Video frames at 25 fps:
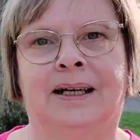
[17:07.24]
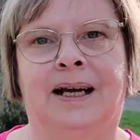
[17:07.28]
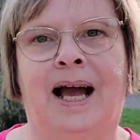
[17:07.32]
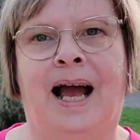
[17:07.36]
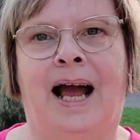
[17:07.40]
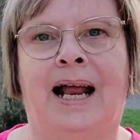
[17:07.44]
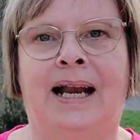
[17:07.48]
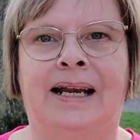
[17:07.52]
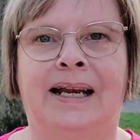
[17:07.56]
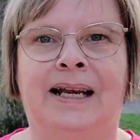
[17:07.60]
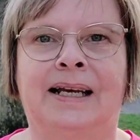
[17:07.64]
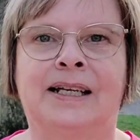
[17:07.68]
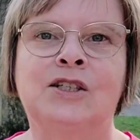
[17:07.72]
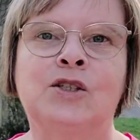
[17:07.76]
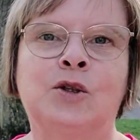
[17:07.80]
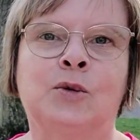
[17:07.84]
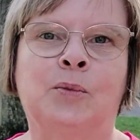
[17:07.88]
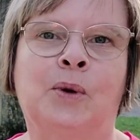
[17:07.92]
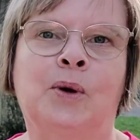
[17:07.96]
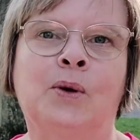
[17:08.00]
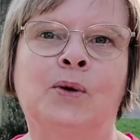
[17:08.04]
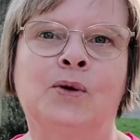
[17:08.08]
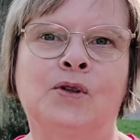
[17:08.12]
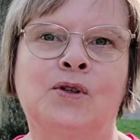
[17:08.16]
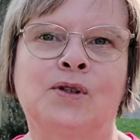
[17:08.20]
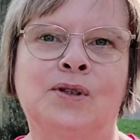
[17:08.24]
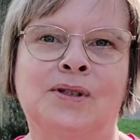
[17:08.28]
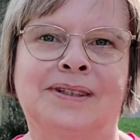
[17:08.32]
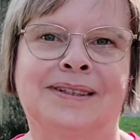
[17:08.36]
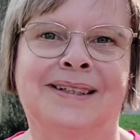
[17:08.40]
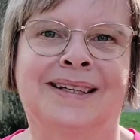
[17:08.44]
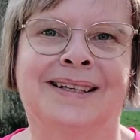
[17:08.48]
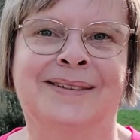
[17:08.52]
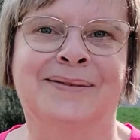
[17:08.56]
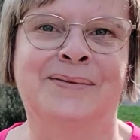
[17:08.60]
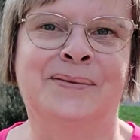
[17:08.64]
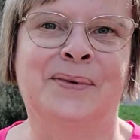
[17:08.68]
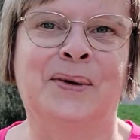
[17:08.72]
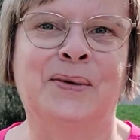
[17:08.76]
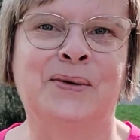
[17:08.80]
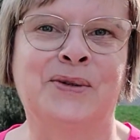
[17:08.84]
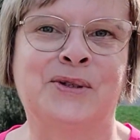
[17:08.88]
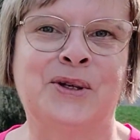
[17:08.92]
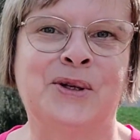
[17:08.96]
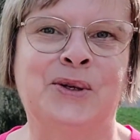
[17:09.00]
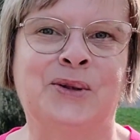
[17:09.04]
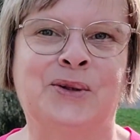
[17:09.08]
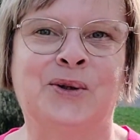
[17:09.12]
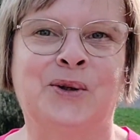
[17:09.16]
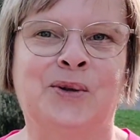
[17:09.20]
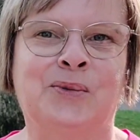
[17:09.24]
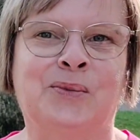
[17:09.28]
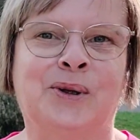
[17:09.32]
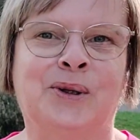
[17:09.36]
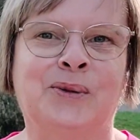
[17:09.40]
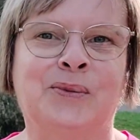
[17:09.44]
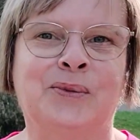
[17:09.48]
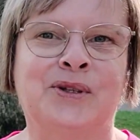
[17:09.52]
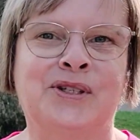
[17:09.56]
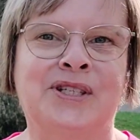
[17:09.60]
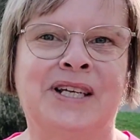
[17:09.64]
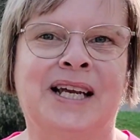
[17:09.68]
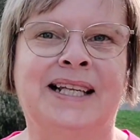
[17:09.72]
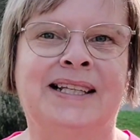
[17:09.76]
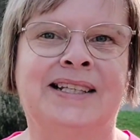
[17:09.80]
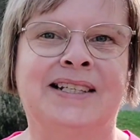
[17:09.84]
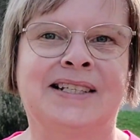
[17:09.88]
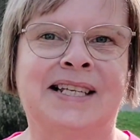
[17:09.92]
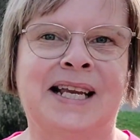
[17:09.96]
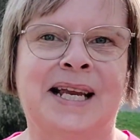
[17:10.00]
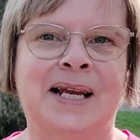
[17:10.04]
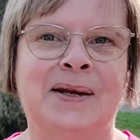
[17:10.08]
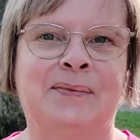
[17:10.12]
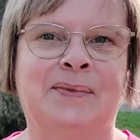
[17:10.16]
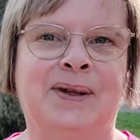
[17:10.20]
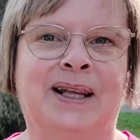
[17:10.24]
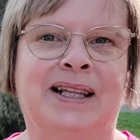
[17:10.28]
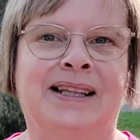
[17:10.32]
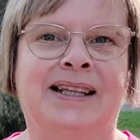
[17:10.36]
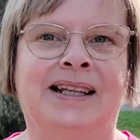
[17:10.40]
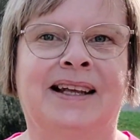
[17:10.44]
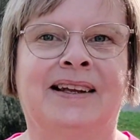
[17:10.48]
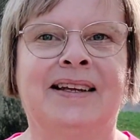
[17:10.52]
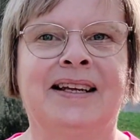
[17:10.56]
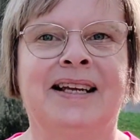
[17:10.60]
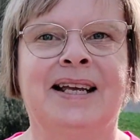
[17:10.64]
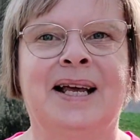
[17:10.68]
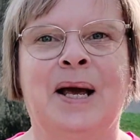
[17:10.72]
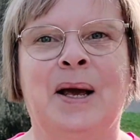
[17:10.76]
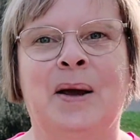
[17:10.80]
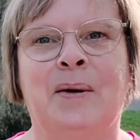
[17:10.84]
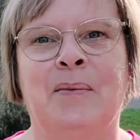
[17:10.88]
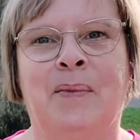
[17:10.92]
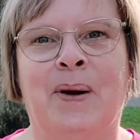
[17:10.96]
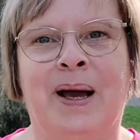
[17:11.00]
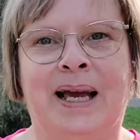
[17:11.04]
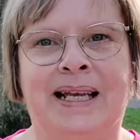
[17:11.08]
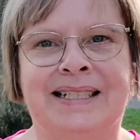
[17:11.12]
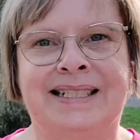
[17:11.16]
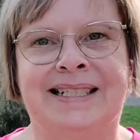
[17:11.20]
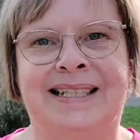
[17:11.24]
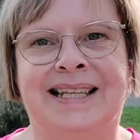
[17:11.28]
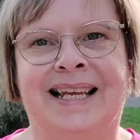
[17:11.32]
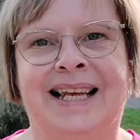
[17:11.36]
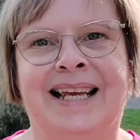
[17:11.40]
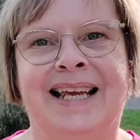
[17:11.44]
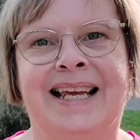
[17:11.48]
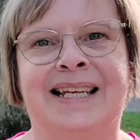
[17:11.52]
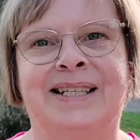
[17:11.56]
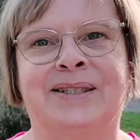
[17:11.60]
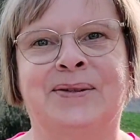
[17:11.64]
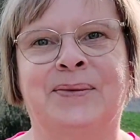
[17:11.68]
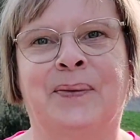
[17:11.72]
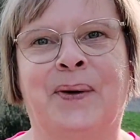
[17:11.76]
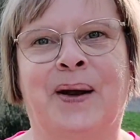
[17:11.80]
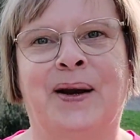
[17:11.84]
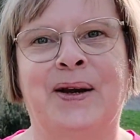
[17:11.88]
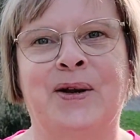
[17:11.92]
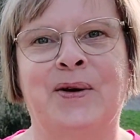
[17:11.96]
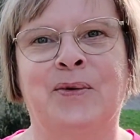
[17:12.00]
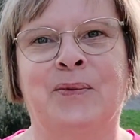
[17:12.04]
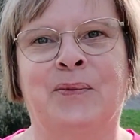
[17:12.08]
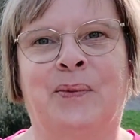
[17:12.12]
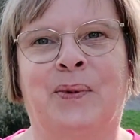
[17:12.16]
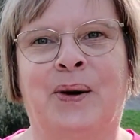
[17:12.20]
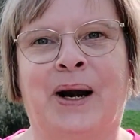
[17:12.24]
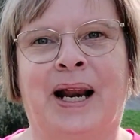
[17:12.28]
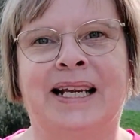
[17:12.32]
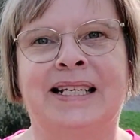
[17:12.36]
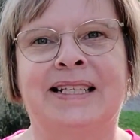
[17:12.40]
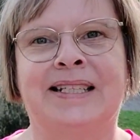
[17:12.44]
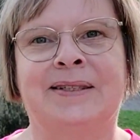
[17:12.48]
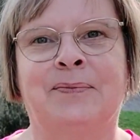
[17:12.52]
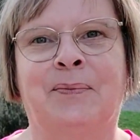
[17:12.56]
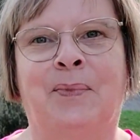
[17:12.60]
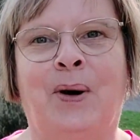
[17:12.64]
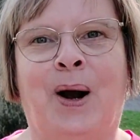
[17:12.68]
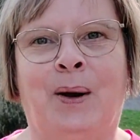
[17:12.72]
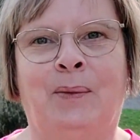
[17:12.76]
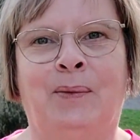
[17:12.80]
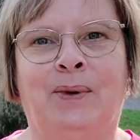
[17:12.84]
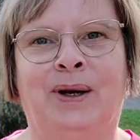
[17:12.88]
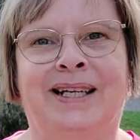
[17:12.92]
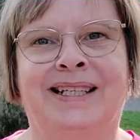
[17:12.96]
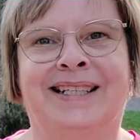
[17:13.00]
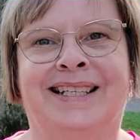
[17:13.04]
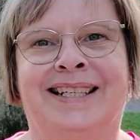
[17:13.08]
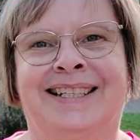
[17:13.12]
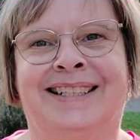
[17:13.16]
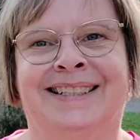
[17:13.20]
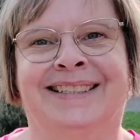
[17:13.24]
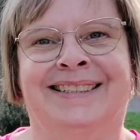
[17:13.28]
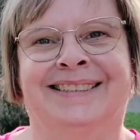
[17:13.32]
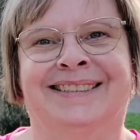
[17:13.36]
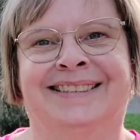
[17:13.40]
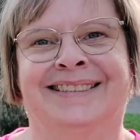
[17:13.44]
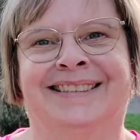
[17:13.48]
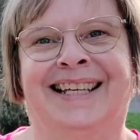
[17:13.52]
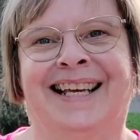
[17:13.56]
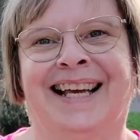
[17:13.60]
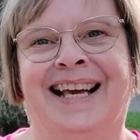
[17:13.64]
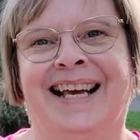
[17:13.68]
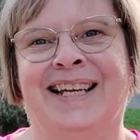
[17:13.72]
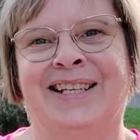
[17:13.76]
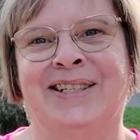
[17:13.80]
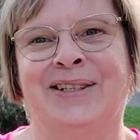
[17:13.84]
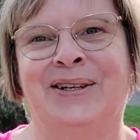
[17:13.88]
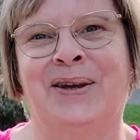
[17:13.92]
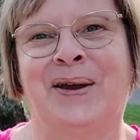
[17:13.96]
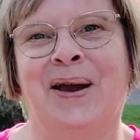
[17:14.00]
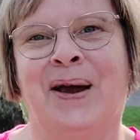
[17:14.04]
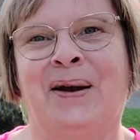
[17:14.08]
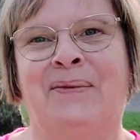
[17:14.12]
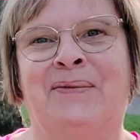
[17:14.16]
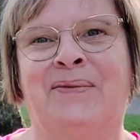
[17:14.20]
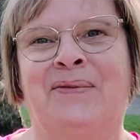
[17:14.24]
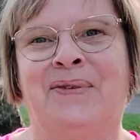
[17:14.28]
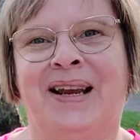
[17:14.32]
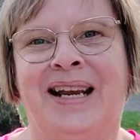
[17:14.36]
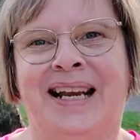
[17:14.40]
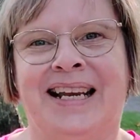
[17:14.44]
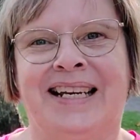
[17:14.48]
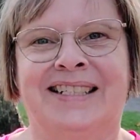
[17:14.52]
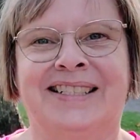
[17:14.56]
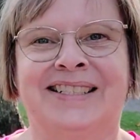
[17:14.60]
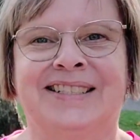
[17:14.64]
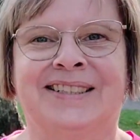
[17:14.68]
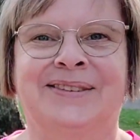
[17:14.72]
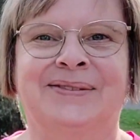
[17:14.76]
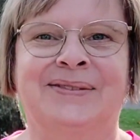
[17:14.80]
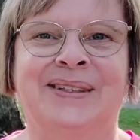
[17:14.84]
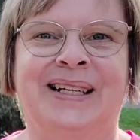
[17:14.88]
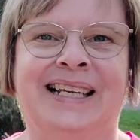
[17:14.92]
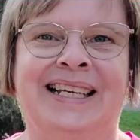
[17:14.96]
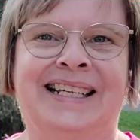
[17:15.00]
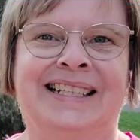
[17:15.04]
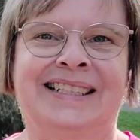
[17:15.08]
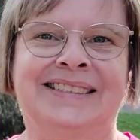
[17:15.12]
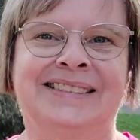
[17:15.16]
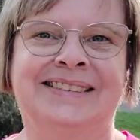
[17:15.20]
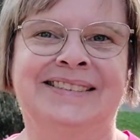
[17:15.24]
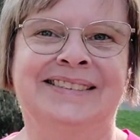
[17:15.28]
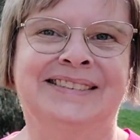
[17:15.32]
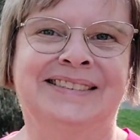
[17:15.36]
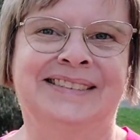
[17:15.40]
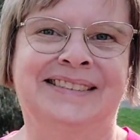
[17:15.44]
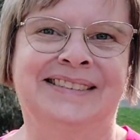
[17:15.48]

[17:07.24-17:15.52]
And I suppose most YouTubers would say the same, that the best thing is when you press publish. So you have finished the video.